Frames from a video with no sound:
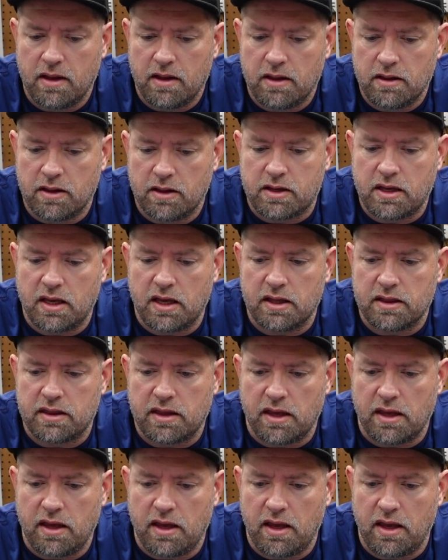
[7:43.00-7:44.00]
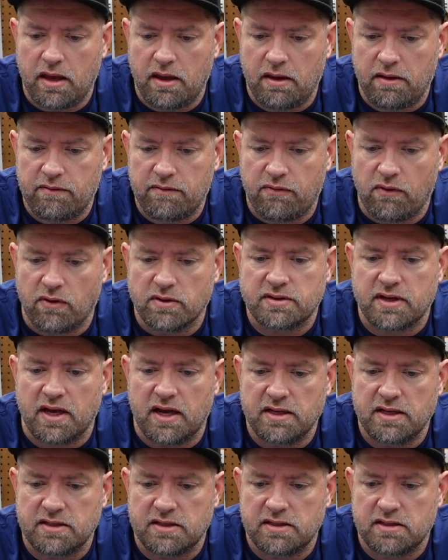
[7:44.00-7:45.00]
looking at the
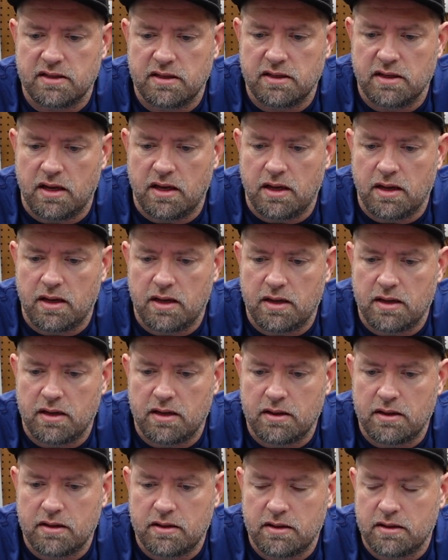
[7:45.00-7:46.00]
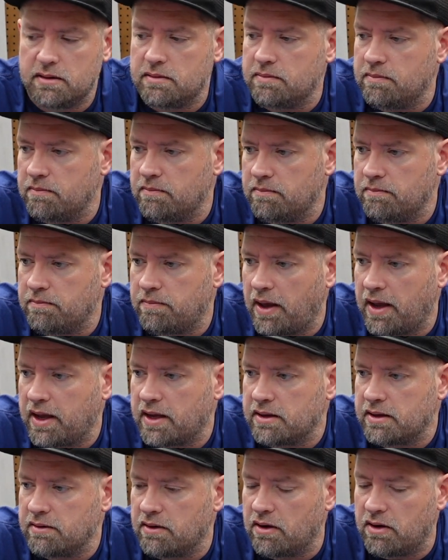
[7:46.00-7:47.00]
full-size
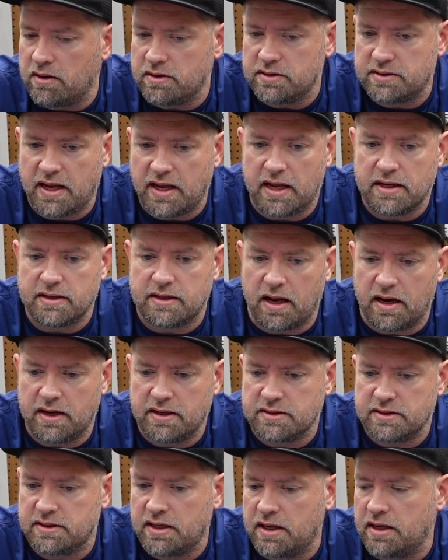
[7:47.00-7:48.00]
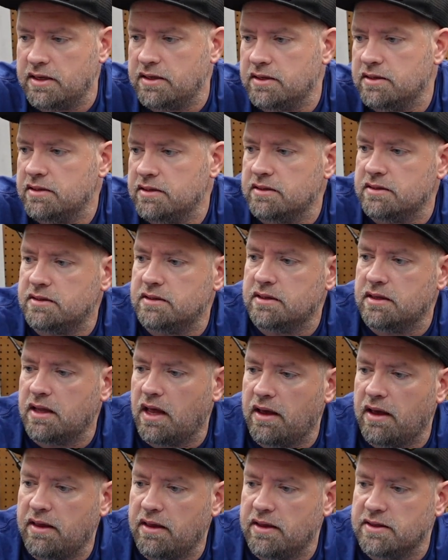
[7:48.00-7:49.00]
bike or sand tires,
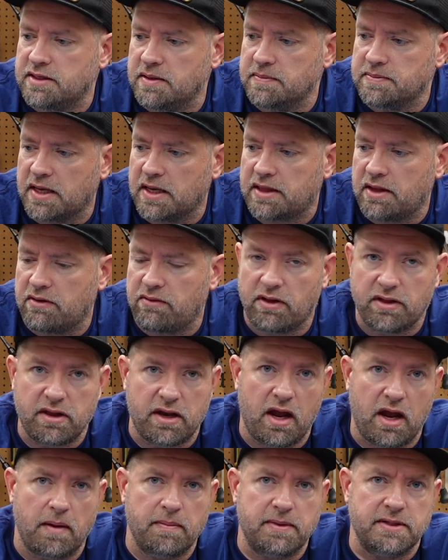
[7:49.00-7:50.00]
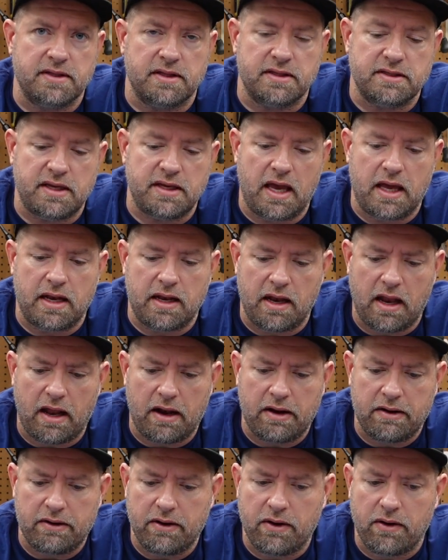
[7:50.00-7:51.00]
it seems like they run the knobbies in the sand, and I
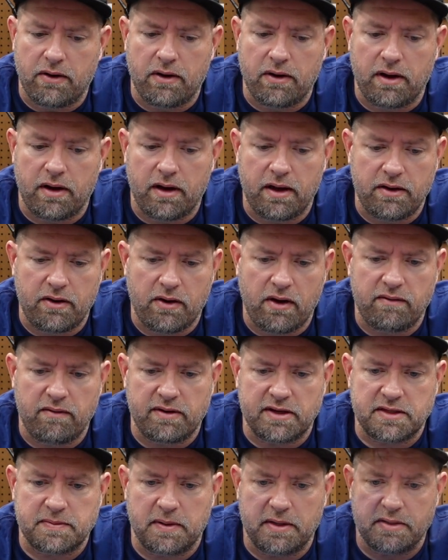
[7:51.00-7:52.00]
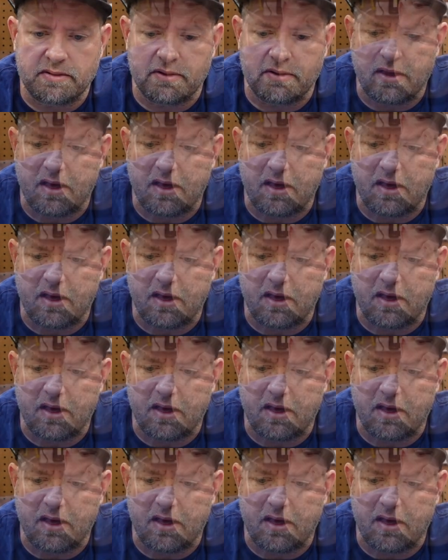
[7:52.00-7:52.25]
don't know. I don't have any experience with